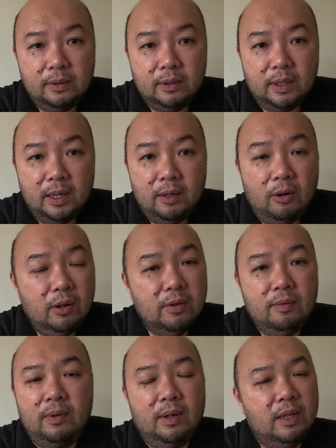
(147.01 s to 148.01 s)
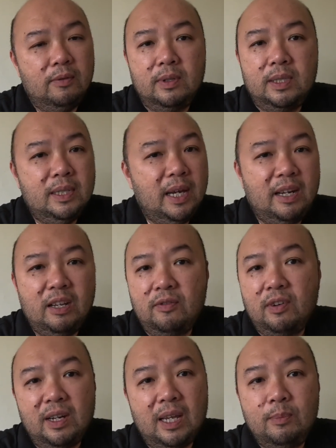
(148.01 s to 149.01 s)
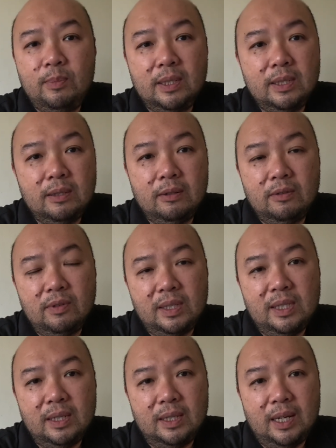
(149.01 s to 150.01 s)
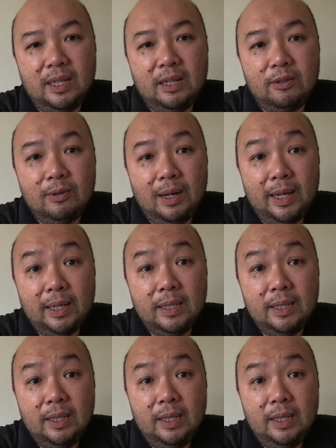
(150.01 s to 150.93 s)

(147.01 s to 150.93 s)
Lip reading: Okay, or if you see any of your neighbors, you see a gate that you like,